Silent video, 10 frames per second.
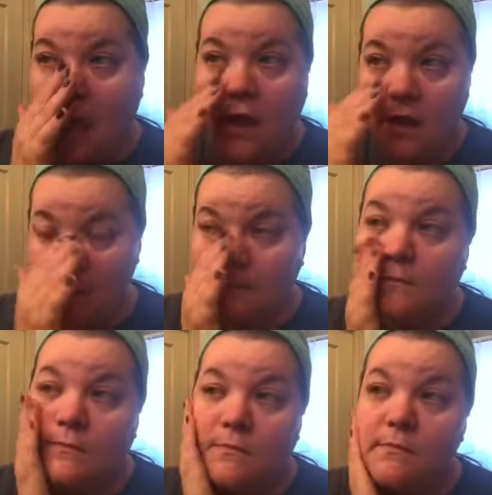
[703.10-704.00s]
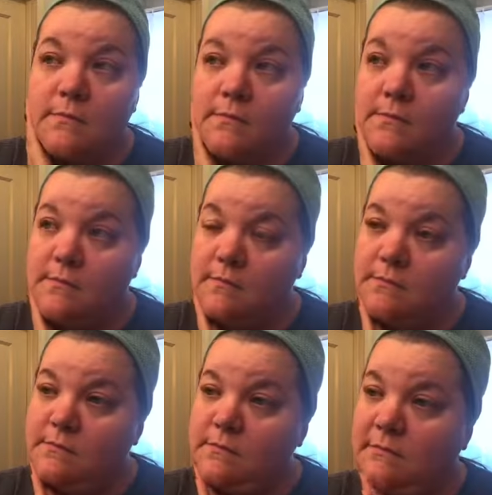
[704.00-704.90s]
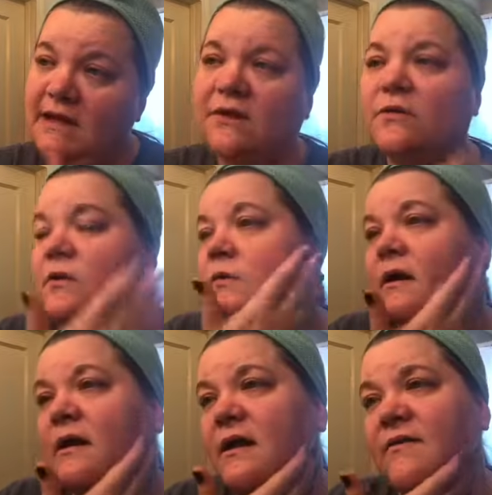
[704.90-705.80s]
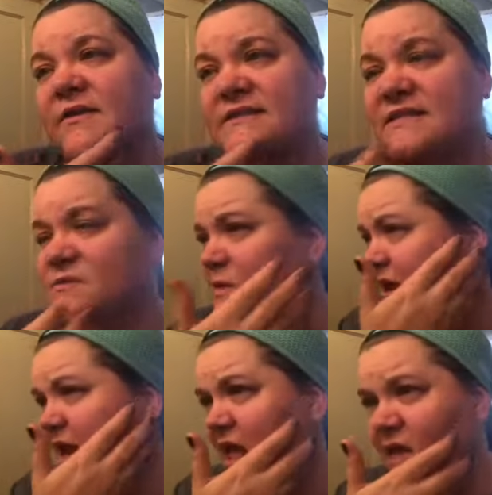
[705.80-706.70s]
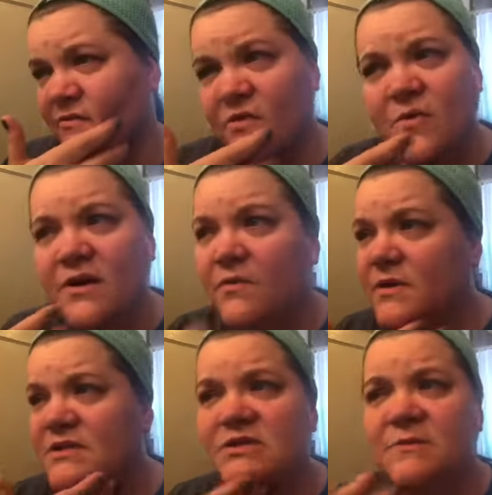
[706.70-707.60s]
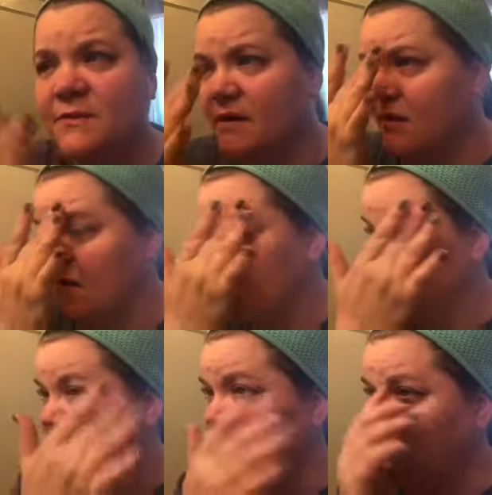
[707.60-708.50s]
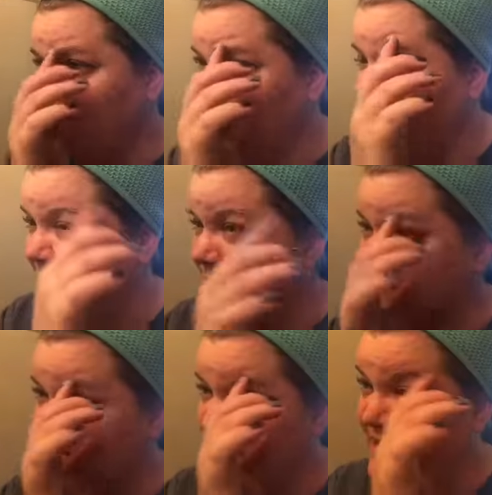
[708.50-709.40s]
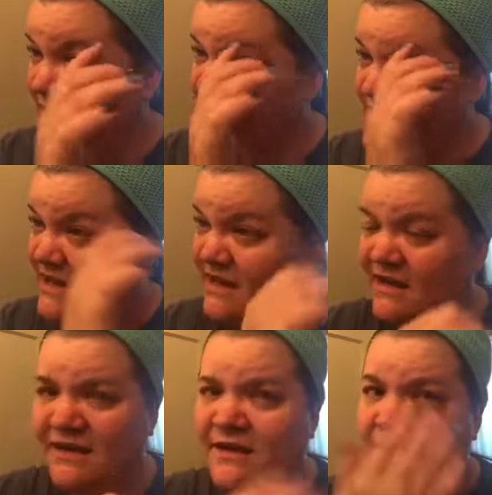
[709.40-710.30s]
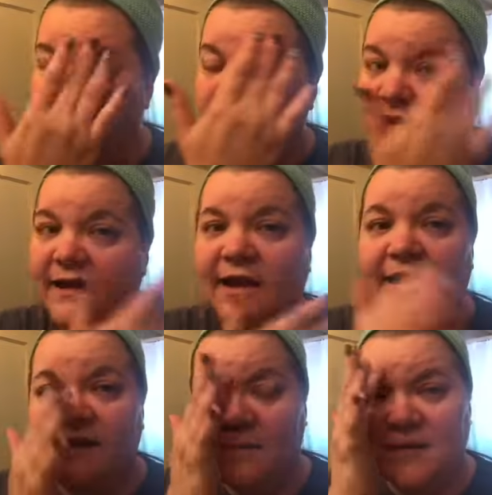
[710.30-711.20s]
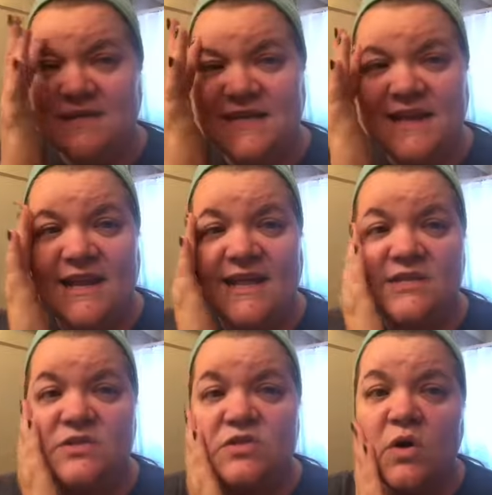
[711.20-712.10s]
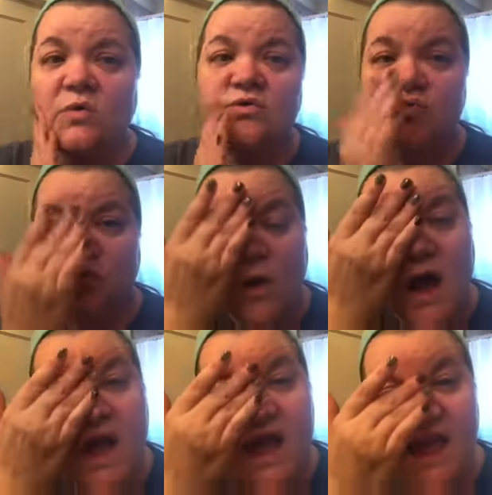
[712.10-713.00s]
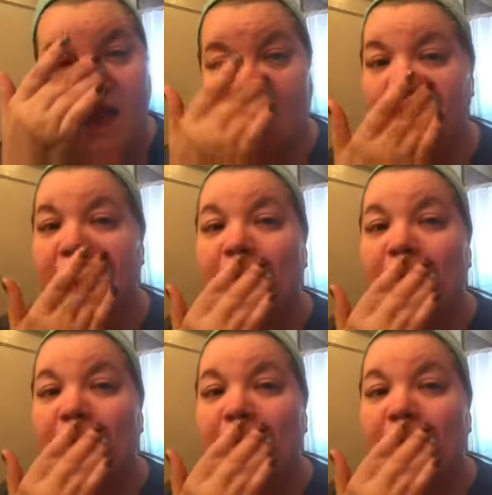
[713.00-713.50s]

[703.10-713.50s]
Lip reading: I don't know if it's this way everywhere in winter, but here, and it was this way in Utah and in Montana, it is so dry